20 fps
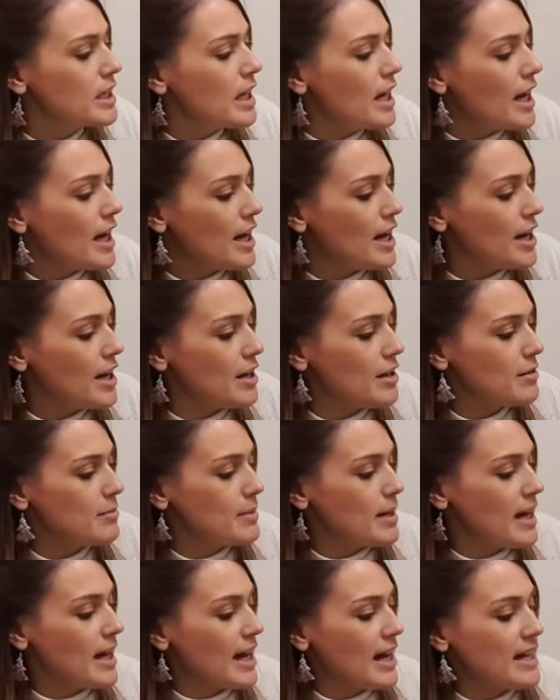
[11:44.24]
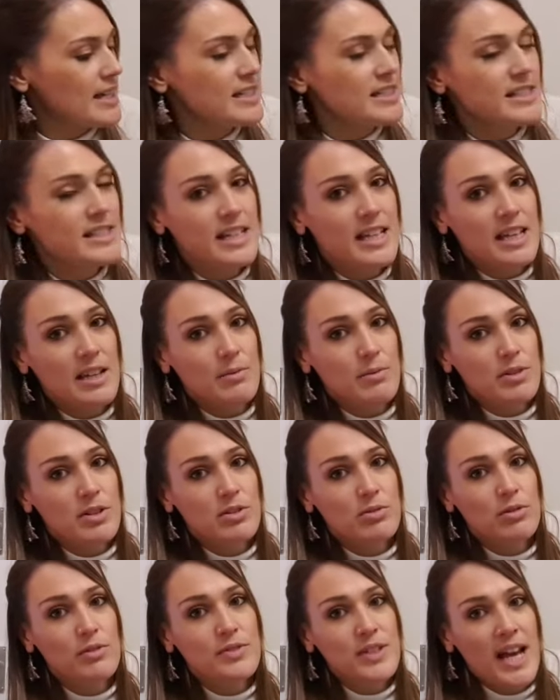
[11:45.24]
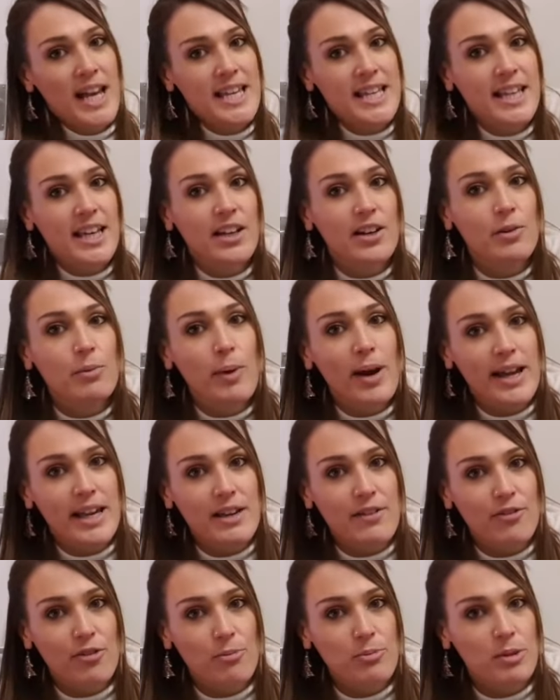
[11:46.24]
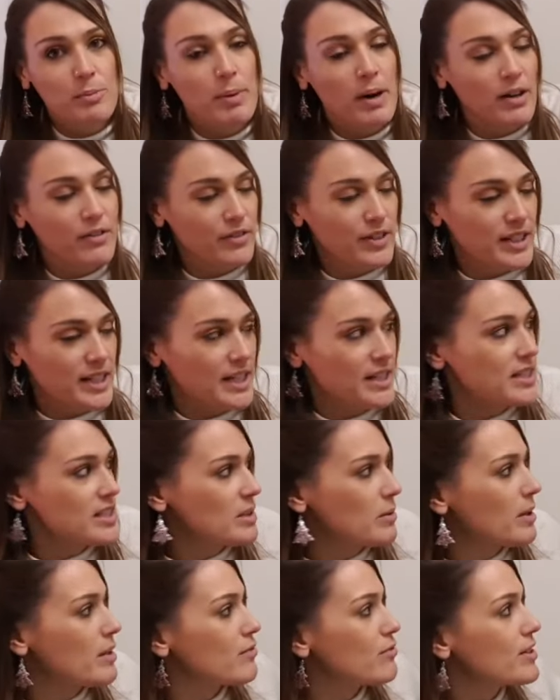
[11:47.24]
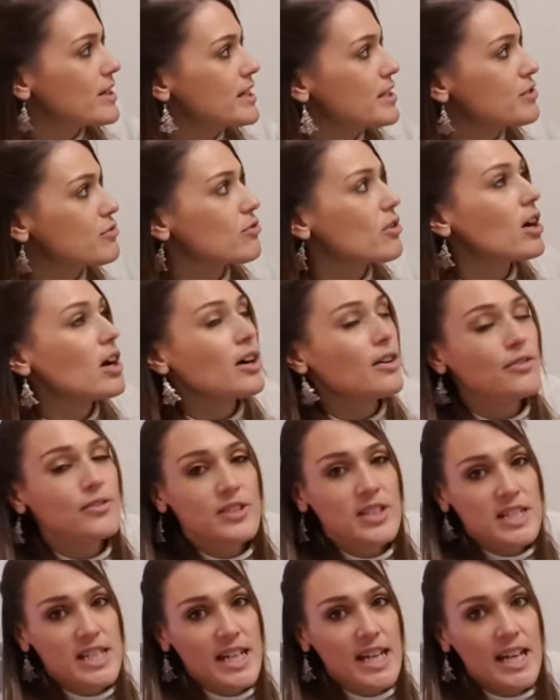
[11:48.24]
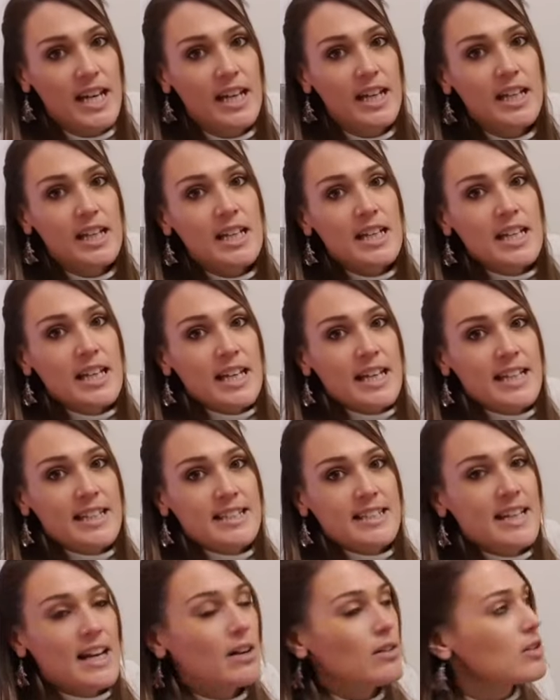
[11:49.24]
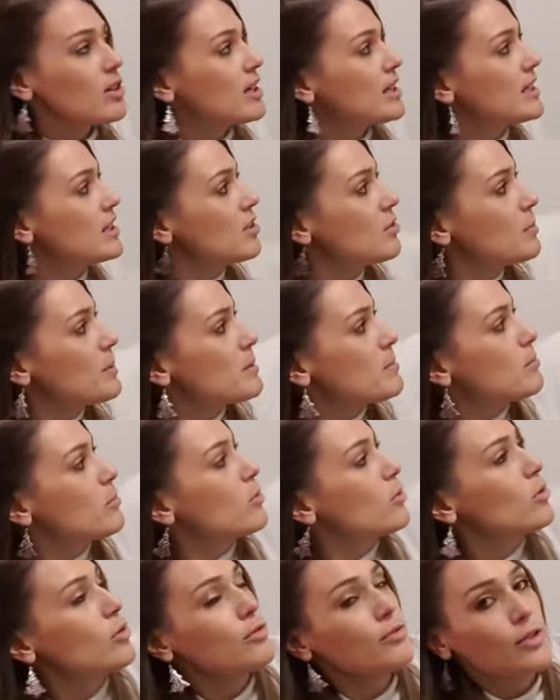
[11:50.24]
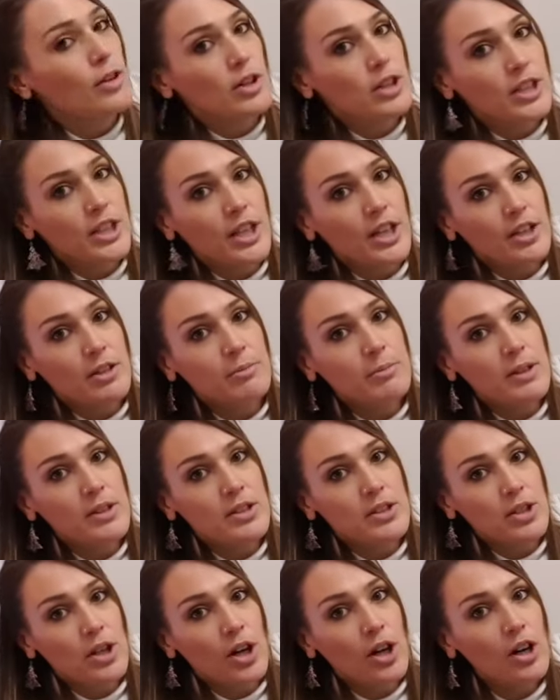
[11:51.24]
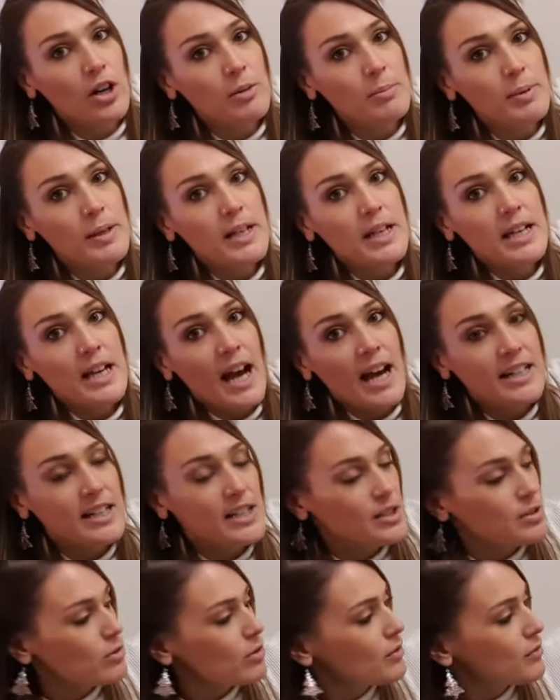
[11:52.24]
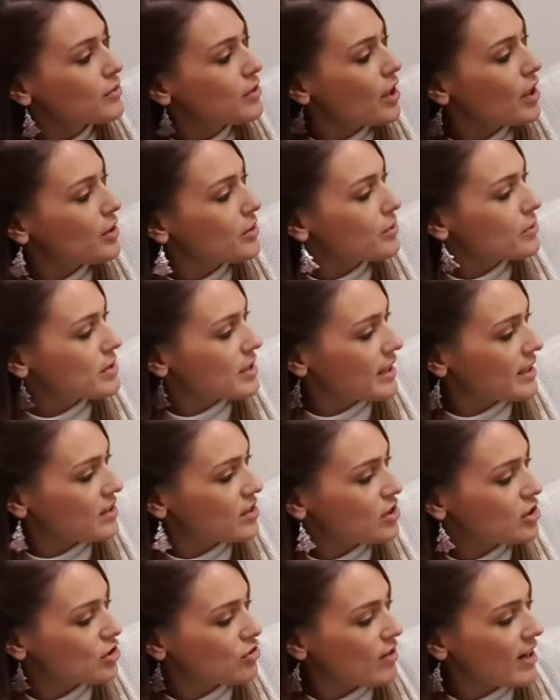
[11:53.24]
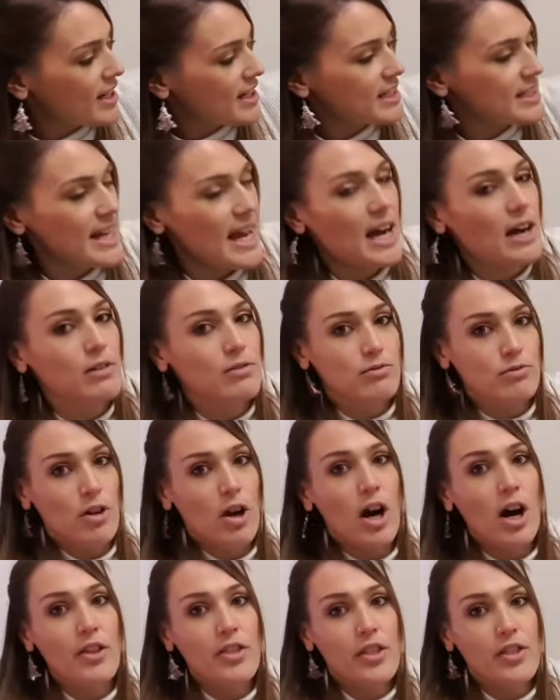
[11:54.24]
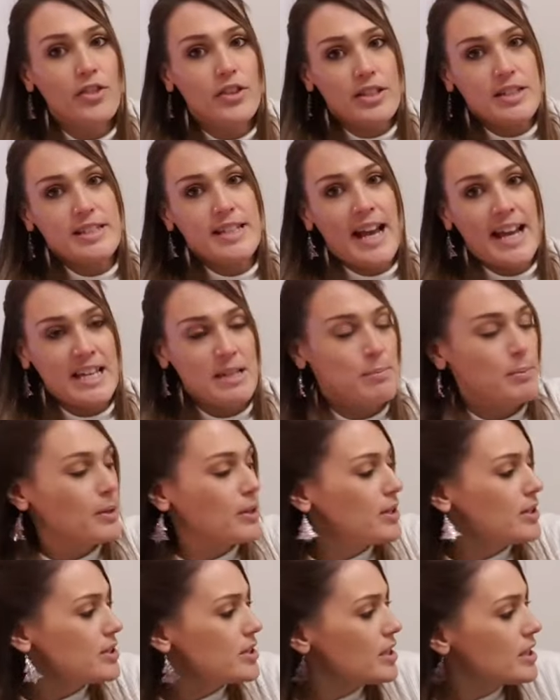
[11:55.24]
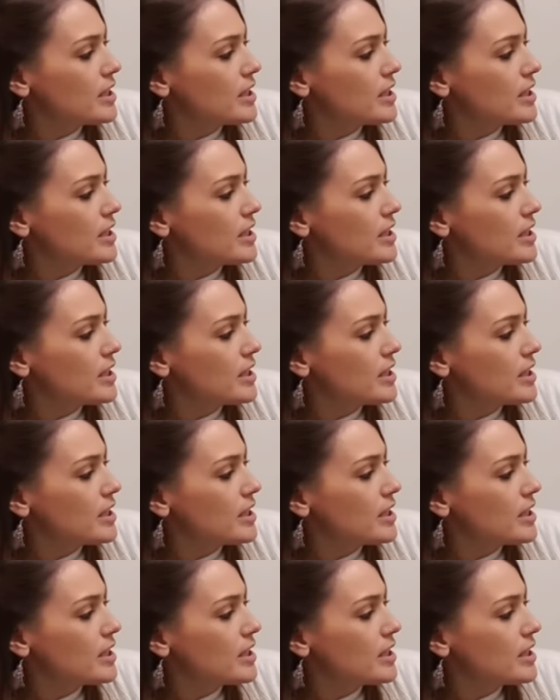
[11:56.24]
um, and it was sort of taking away from the puffiness. So I redrafted it. It's now got a little bit more volume at the top and it sort of goes like straight down rather than tapered.